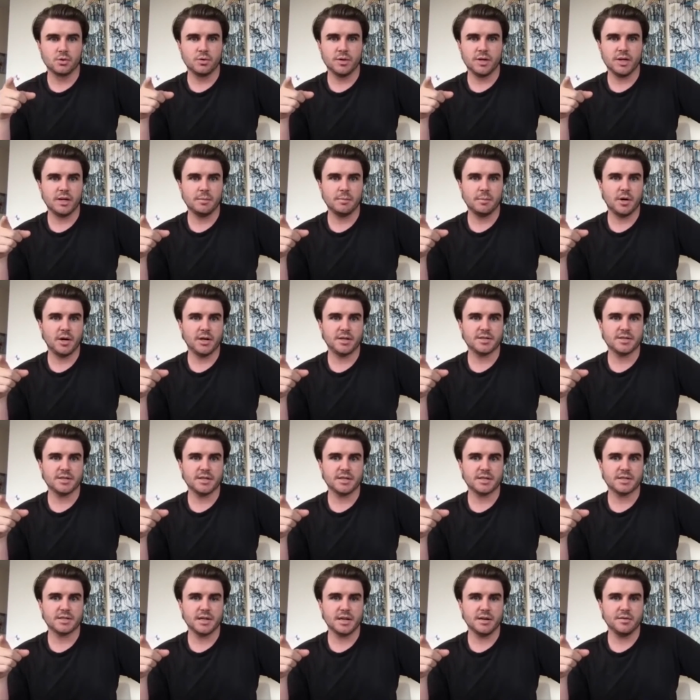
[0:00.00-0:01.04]
any
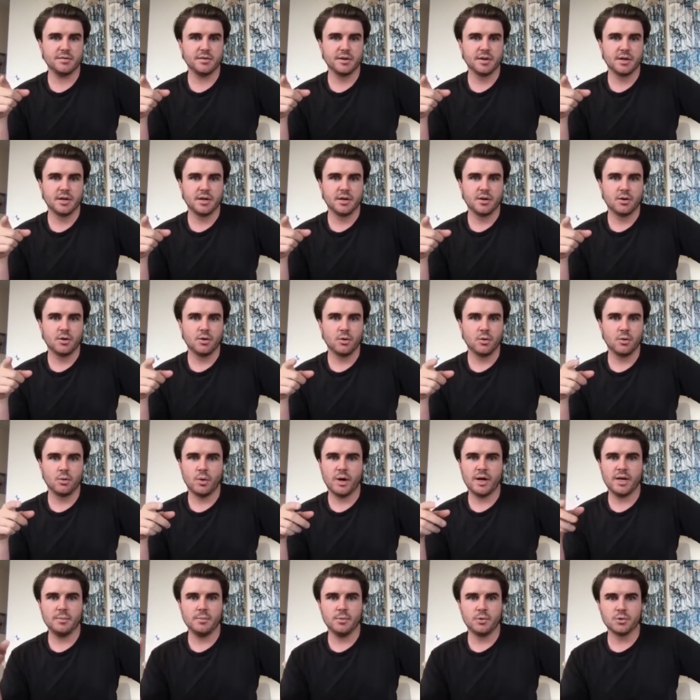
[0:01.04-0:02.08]
mindset stuff who are
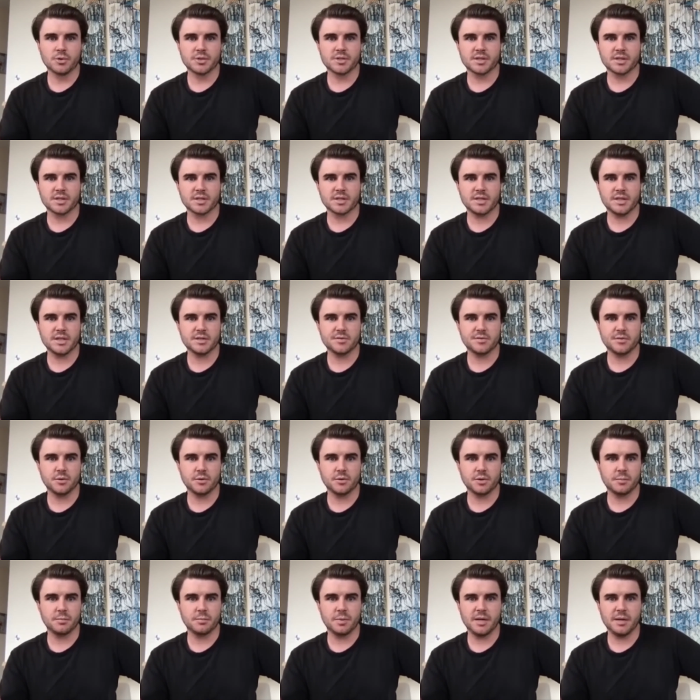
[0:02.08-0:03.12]
way more
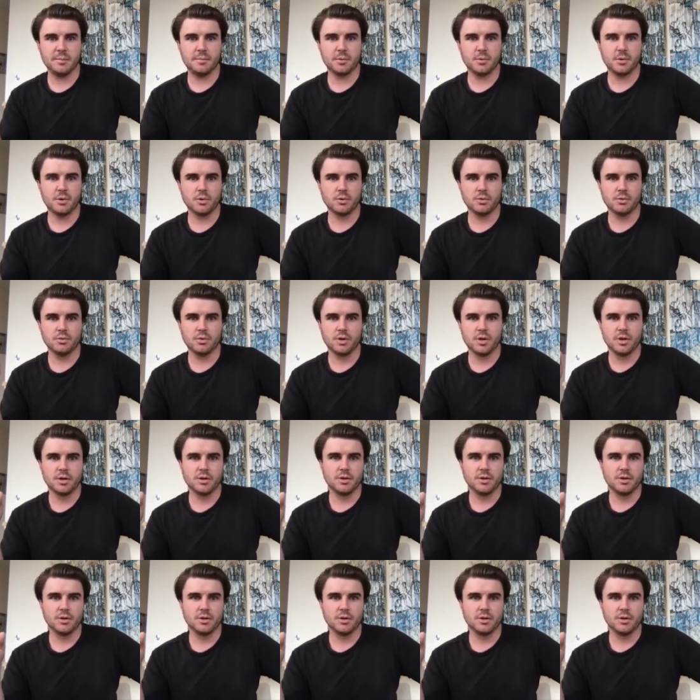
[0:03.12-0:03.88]
successful than people who